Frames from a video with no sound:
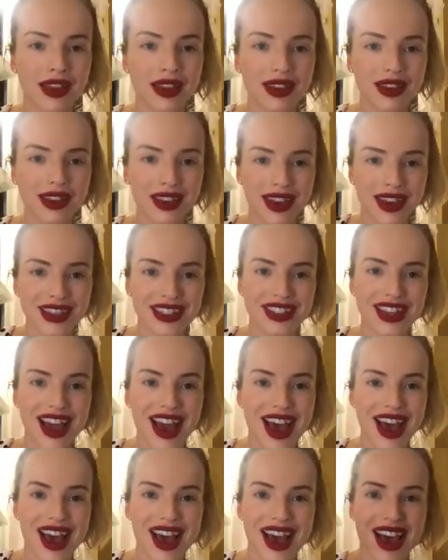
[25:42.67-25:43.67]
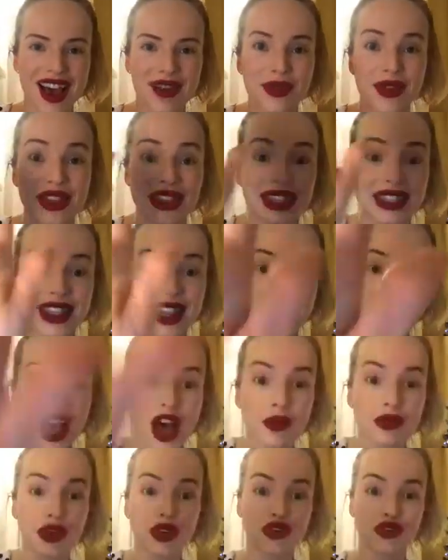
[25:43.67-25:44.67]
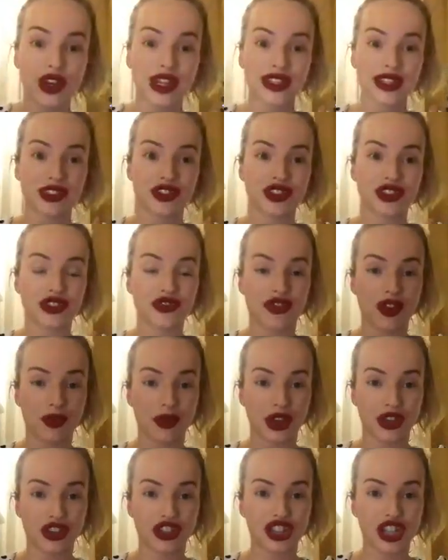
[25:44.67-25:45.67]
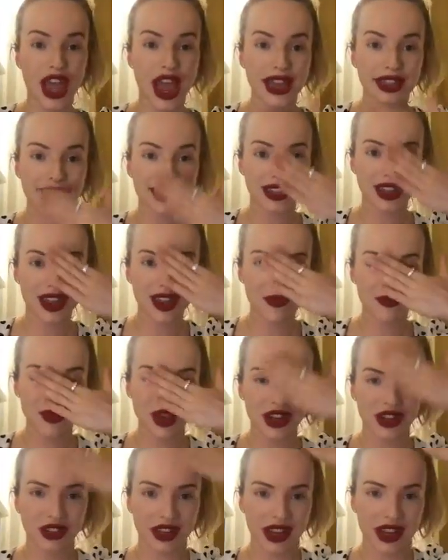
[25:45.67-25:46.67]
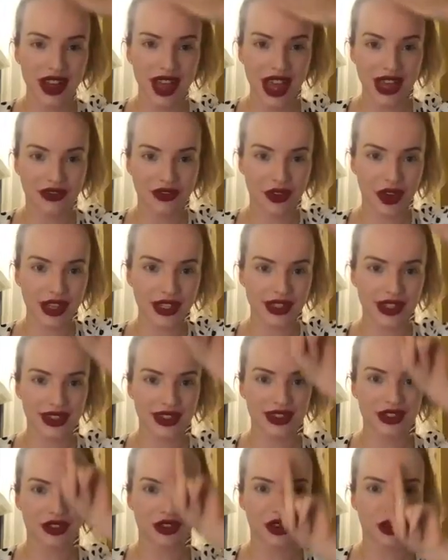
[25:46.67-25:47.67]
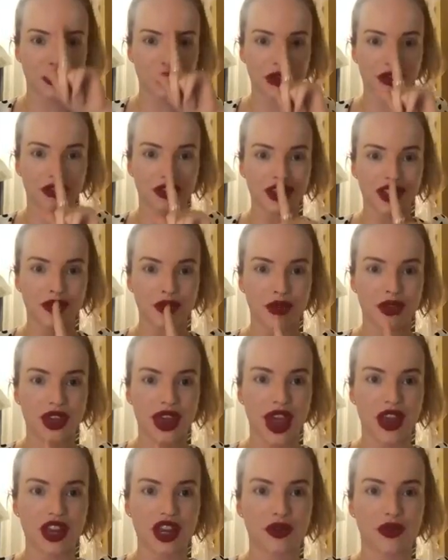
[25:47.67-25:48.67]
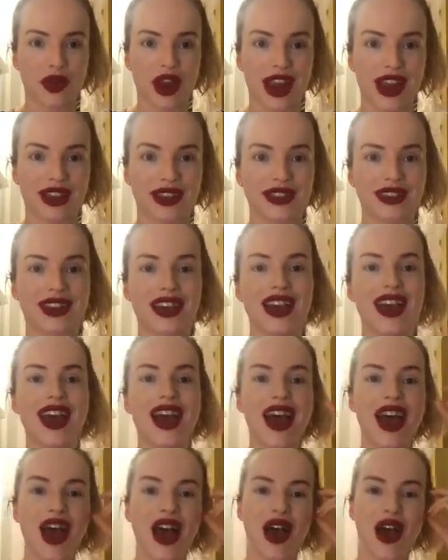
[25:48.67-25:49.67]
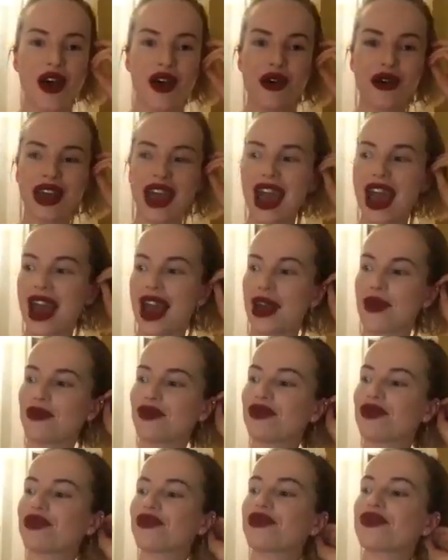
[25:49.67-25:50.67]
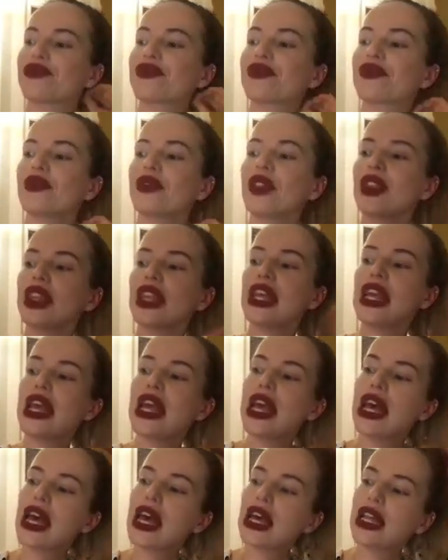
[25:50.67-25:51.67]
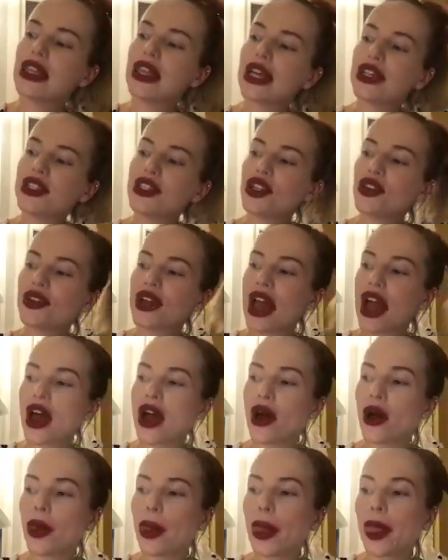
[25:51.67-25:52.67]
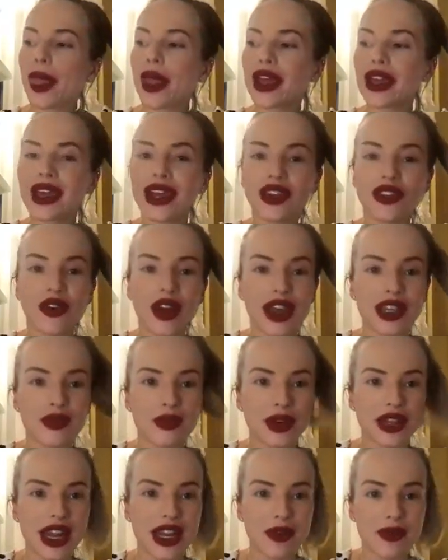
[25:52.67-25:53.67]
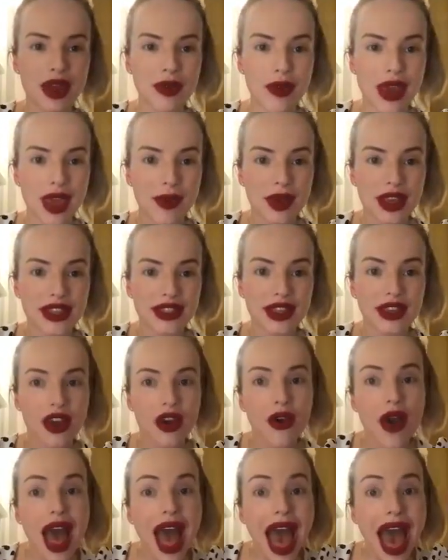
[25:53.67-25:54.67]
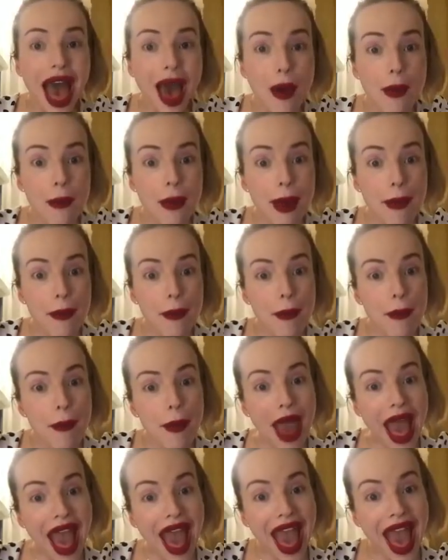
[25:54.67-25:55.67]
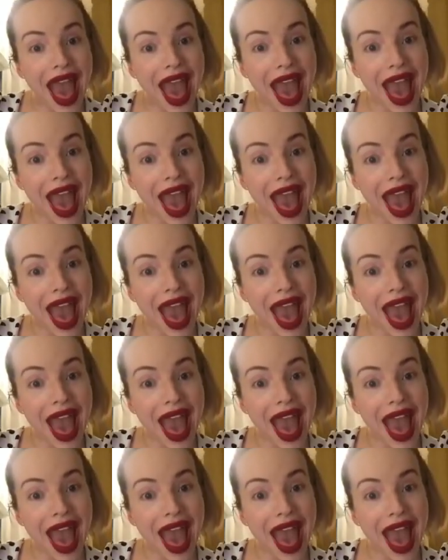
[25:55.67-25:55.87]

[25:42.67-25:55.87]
Good job. And this is going to help you transition from your chest, middle, and head voice. This is a good one for smoothing out your breaks. Okay. Let's do now. Can you guys pretend to be babies and go, ba-ba?